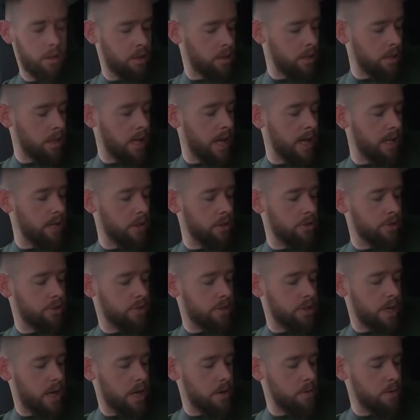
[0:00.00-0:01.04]
Leyland
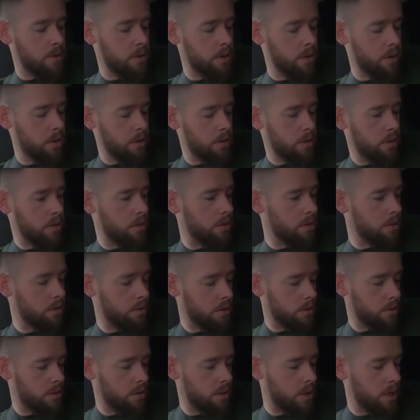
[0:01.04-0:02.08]
now,
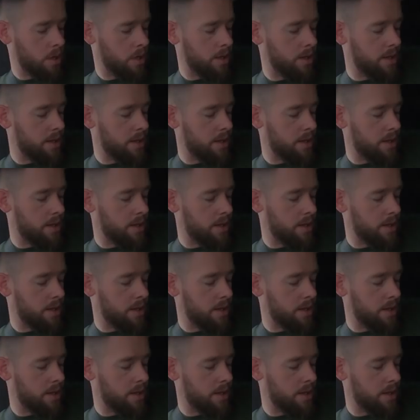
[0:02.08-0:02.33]
and